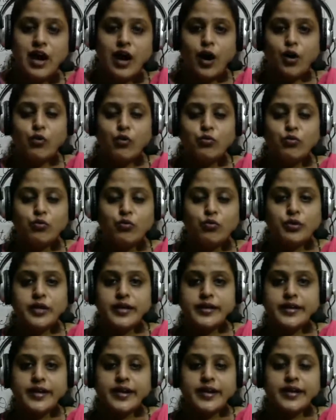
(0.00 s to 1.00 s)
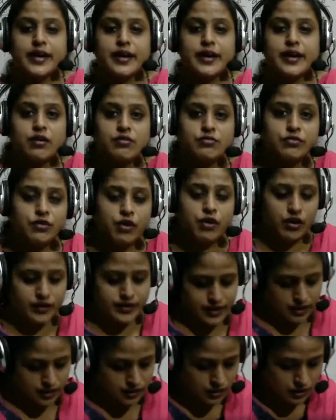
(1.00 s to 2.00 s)
How would he take care of
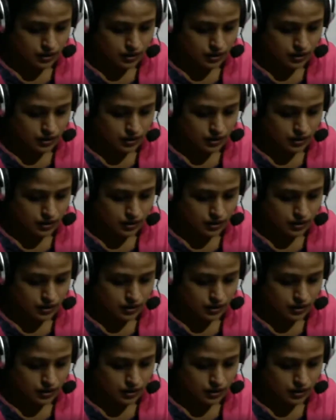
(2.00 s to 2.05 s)
Oda?